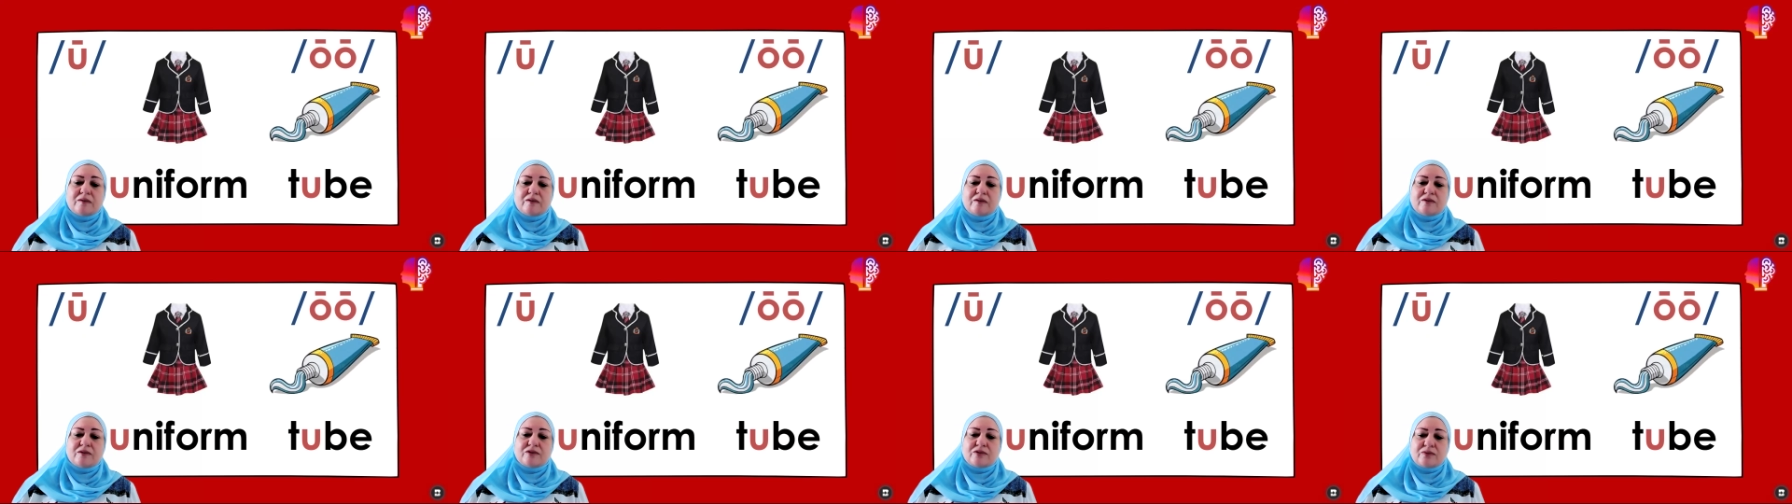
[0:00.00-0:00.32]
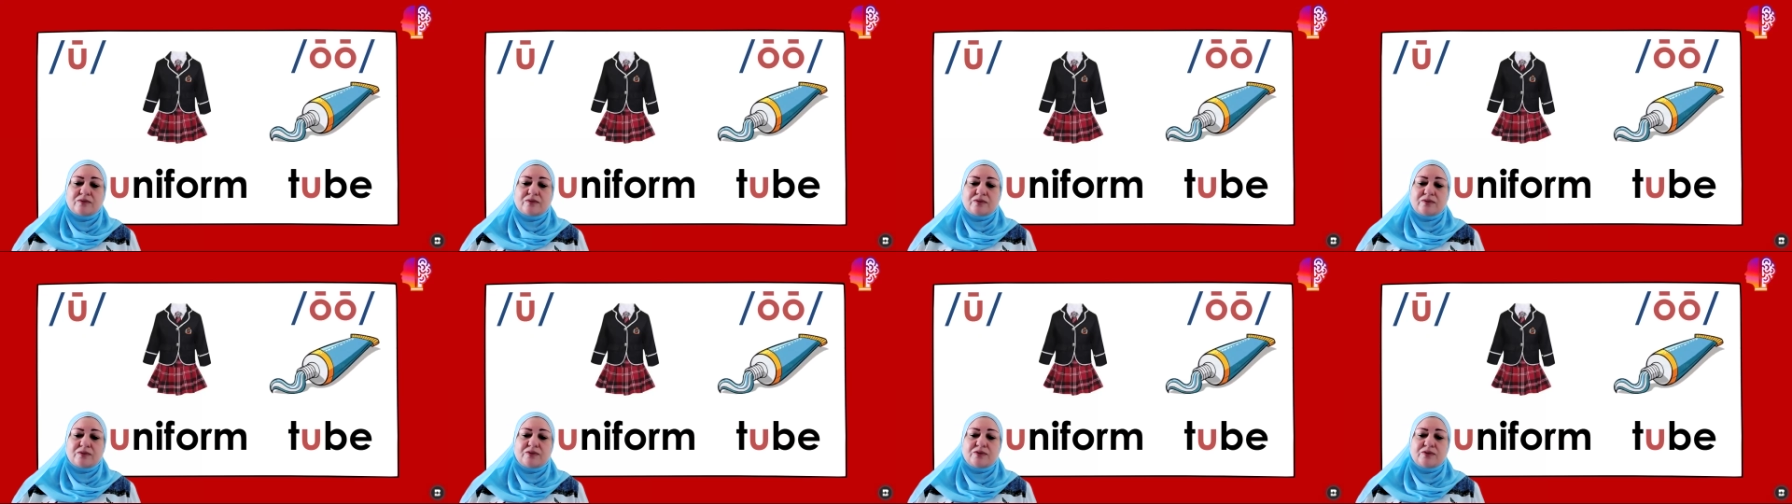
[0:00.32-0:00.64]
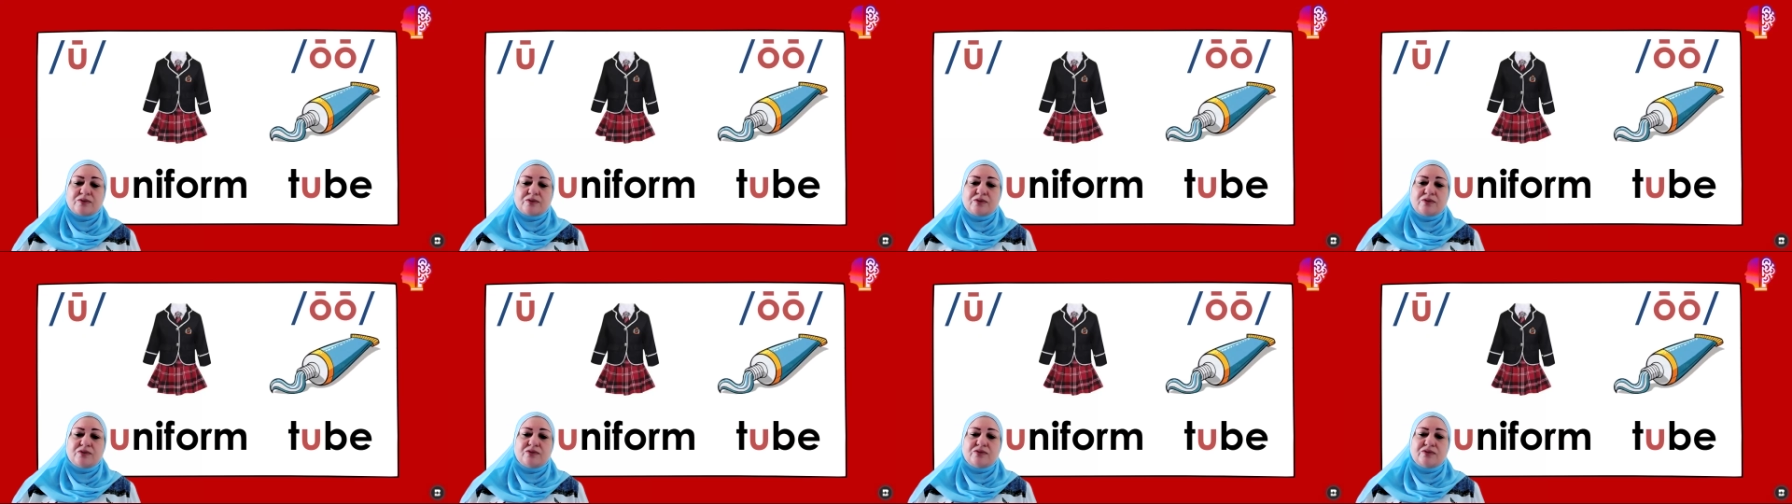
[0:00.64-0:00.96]
So
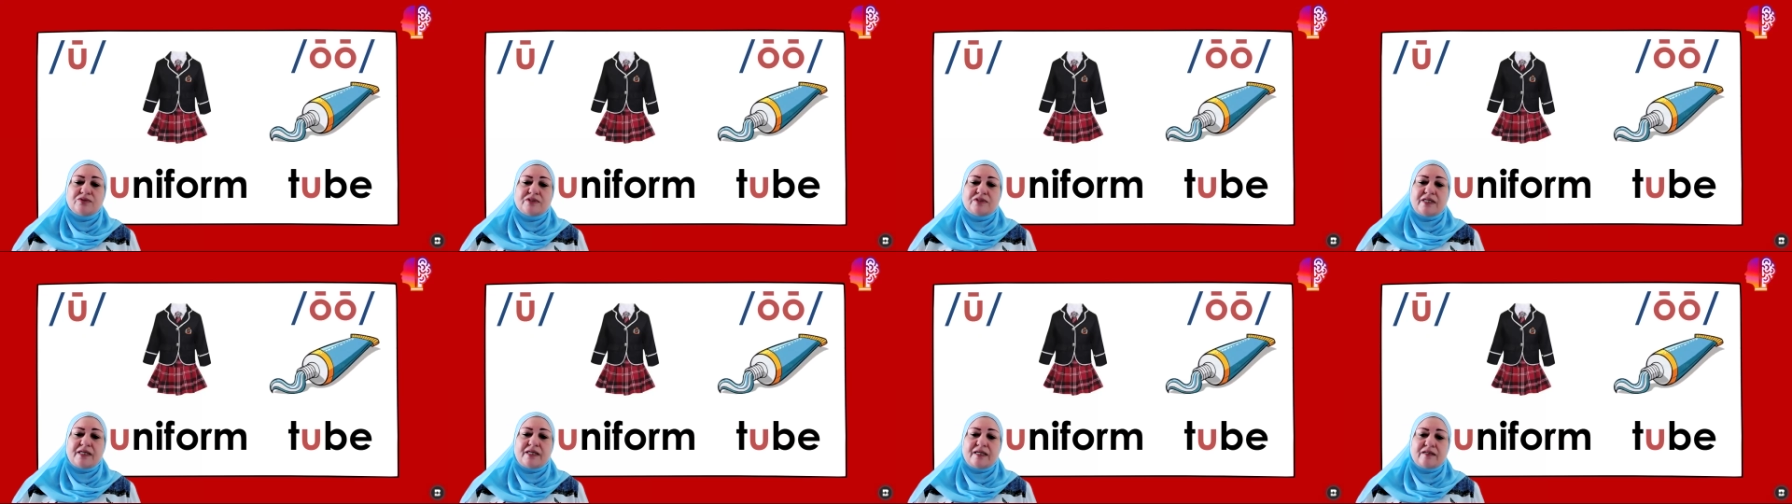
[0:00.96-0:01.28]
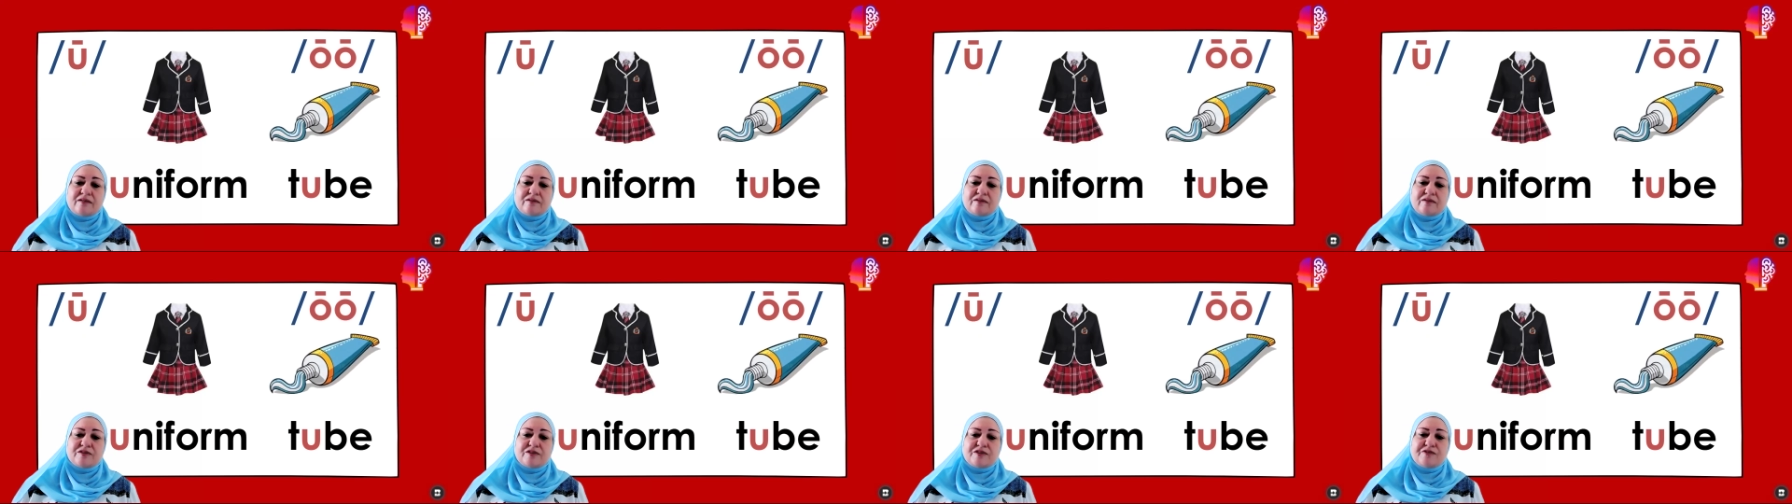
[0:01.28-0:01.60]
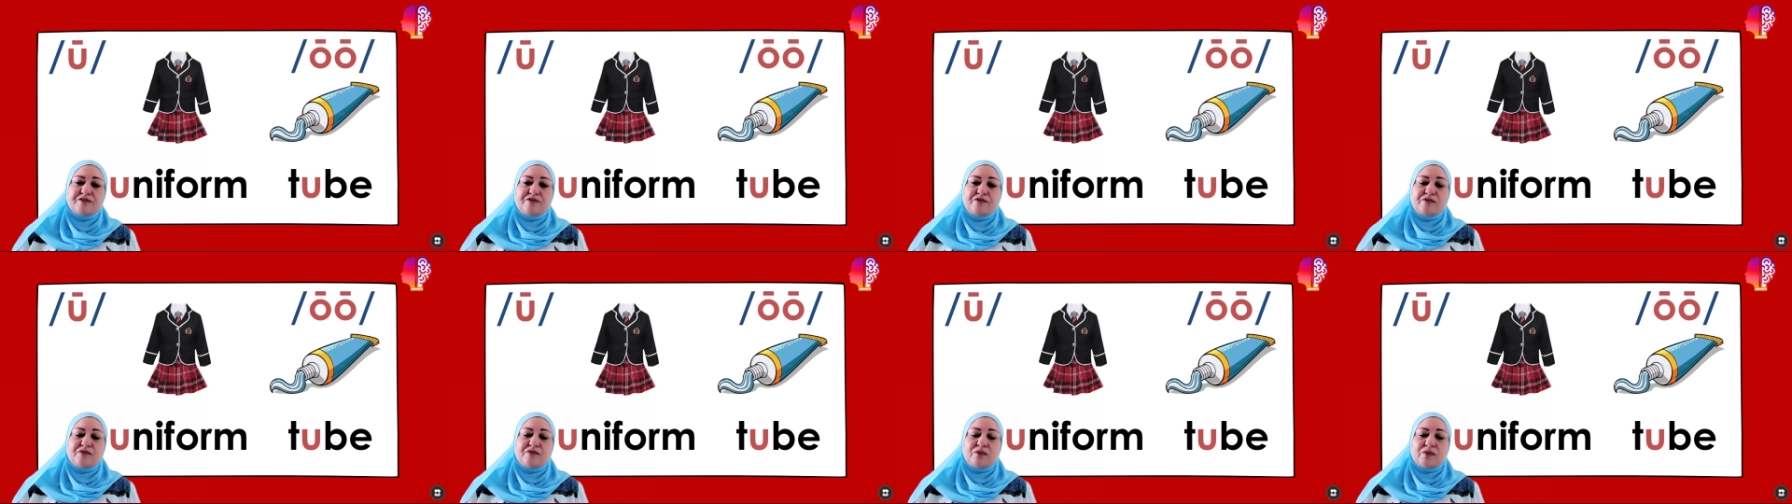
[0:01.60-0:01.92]
there's two sounds
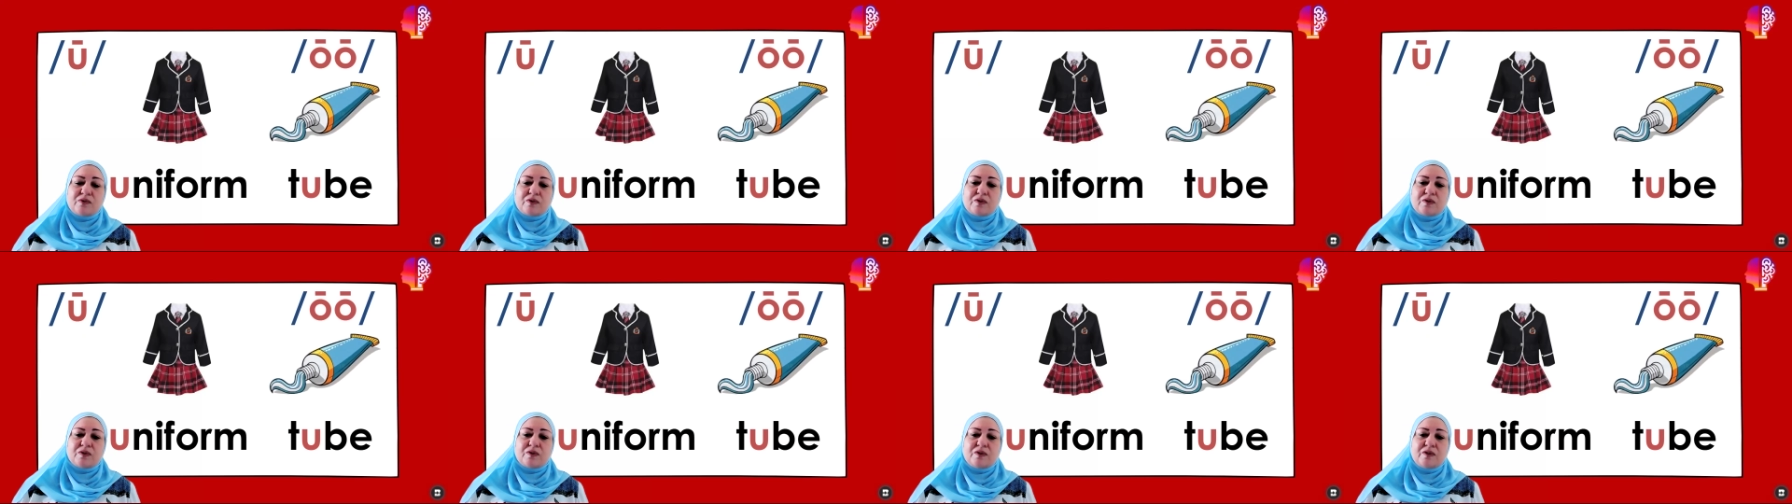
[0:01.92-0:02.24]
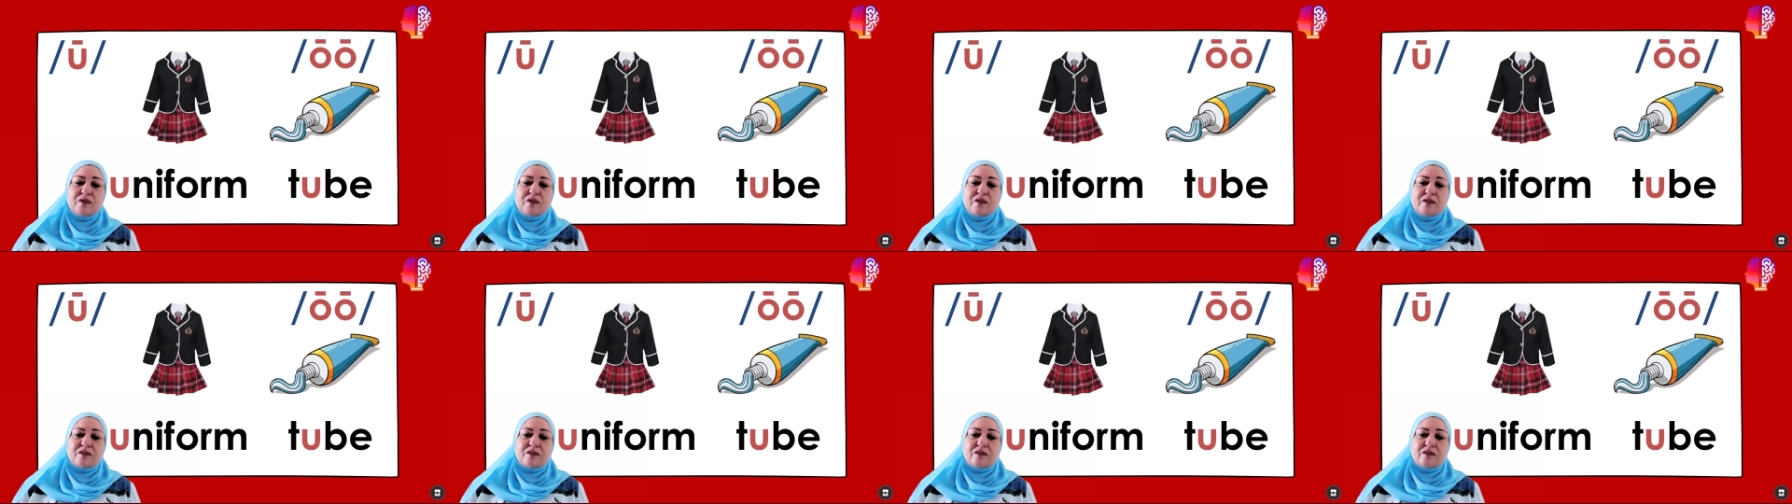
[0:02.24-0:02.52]
for